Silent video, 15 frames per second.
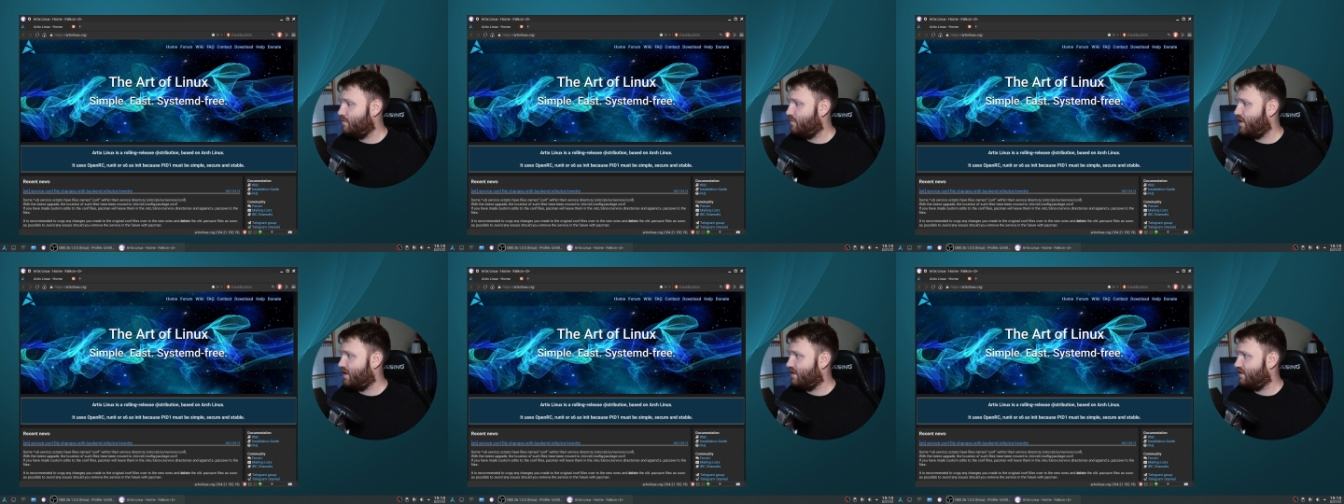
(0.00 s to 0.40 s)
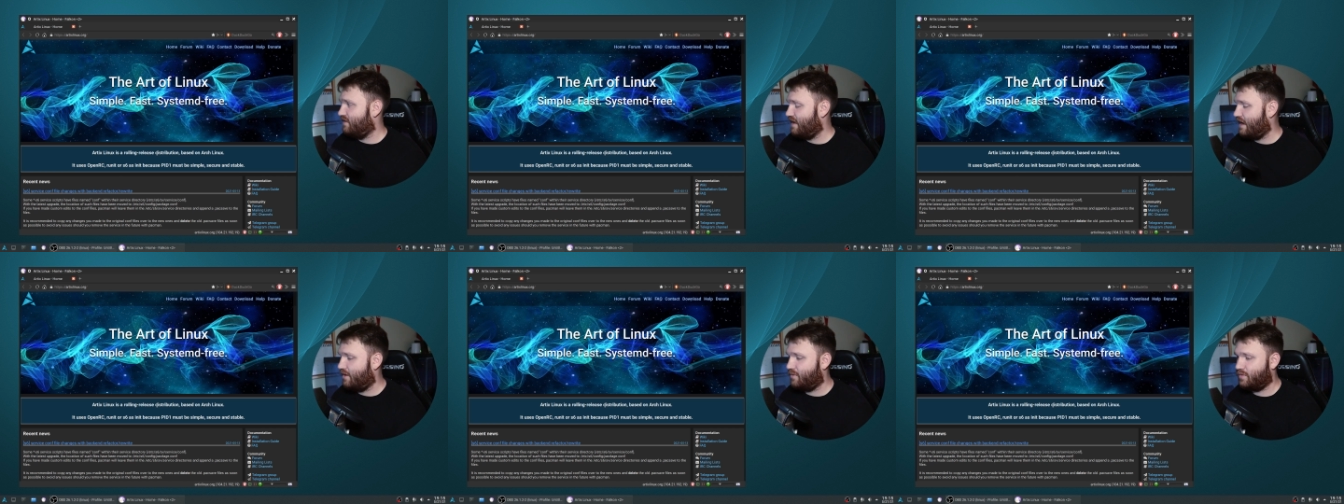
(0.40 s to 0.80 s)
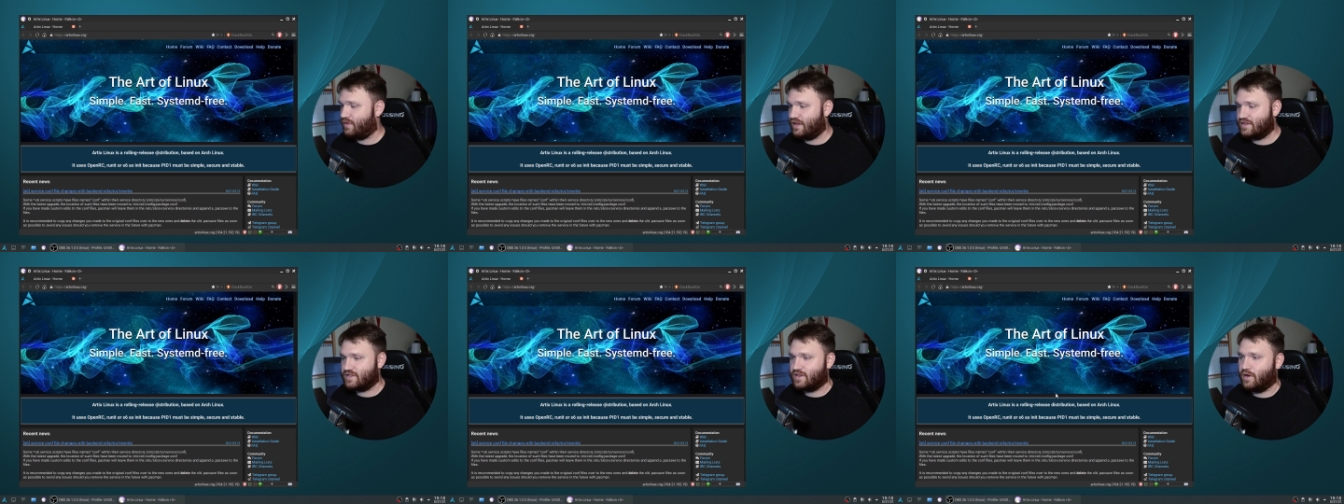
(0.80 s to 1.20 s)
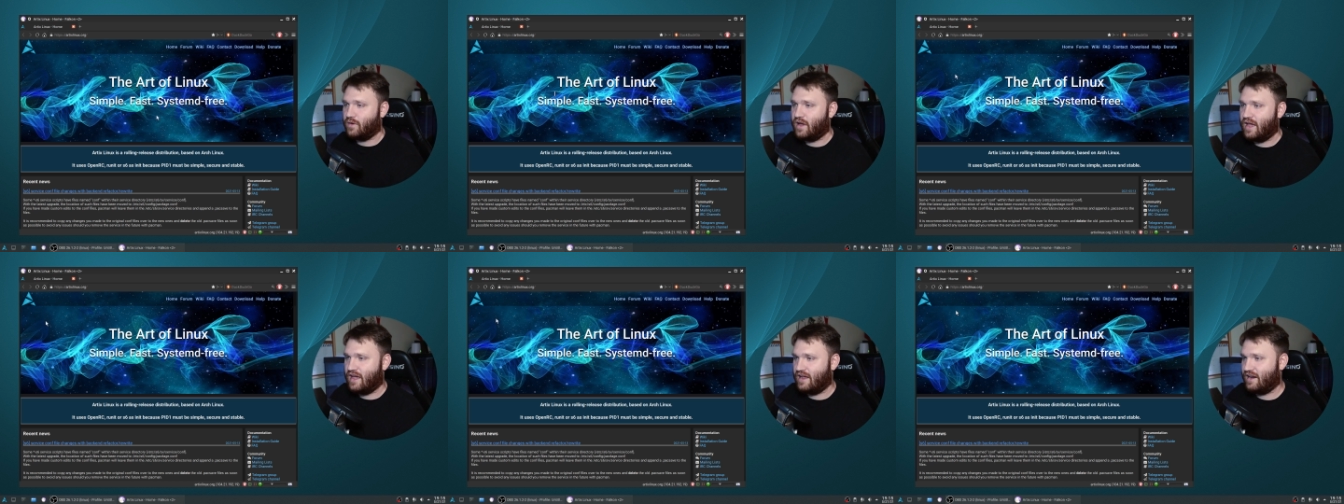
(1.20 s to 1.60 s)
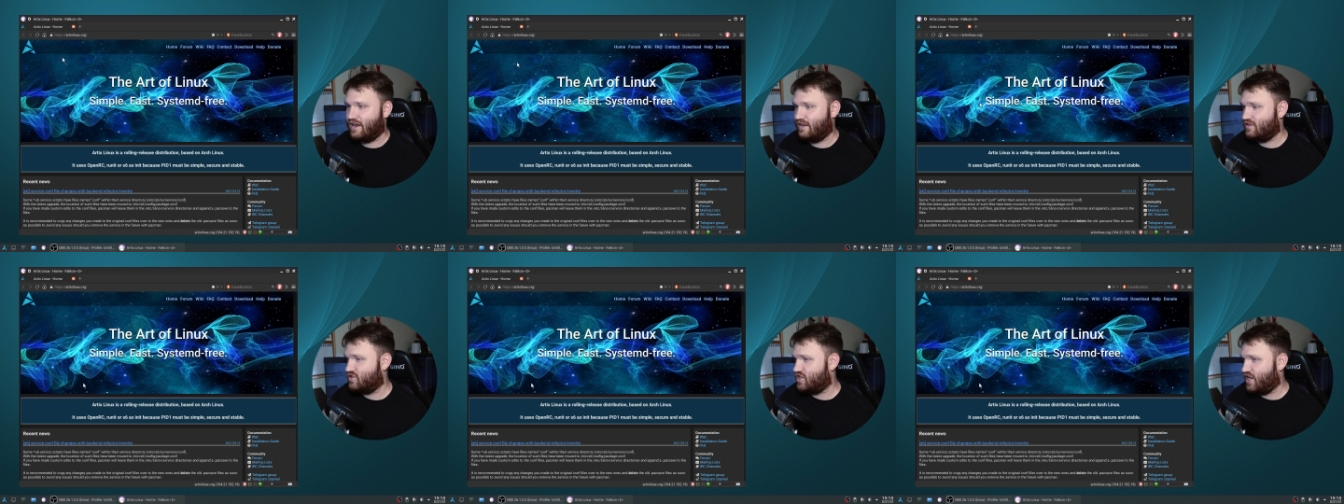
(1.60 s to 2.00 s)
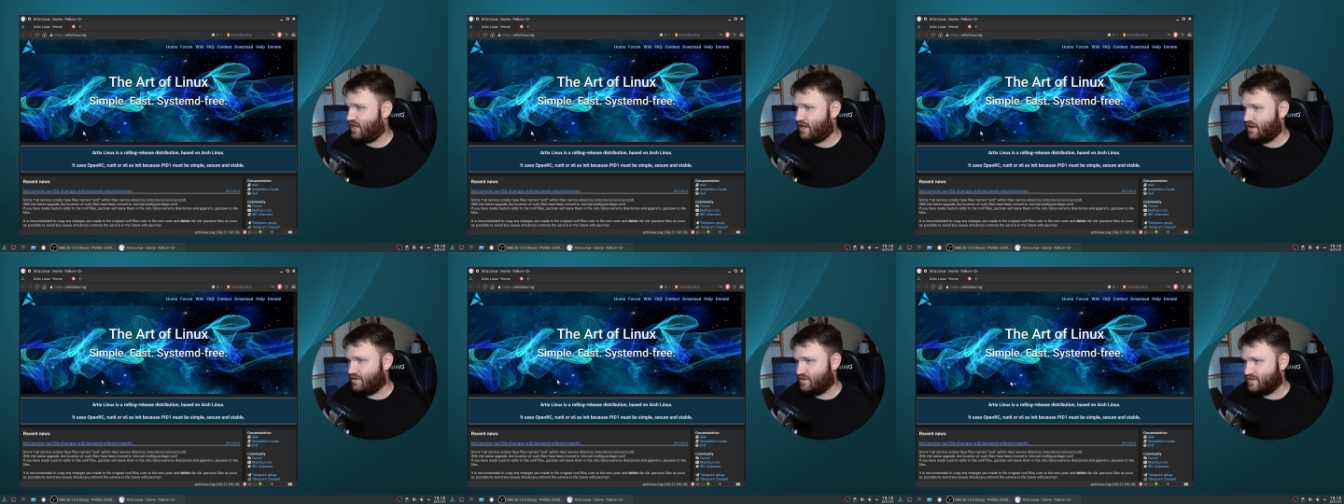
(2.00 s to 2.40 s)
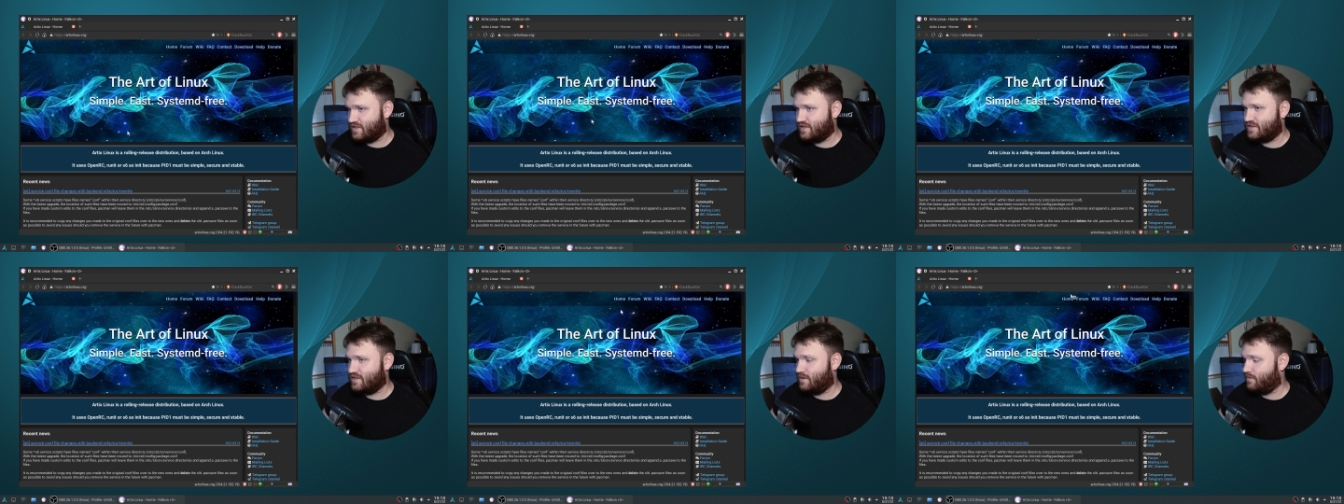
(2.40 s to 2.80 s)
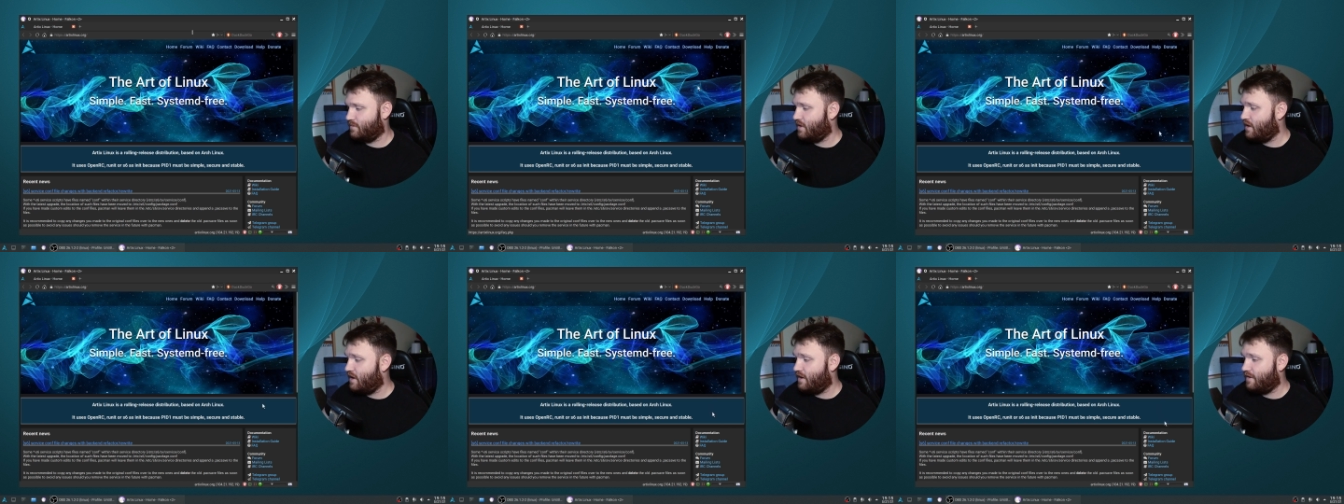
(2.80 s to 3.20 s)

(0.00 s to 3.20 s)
but now let's go ahead and check out the system.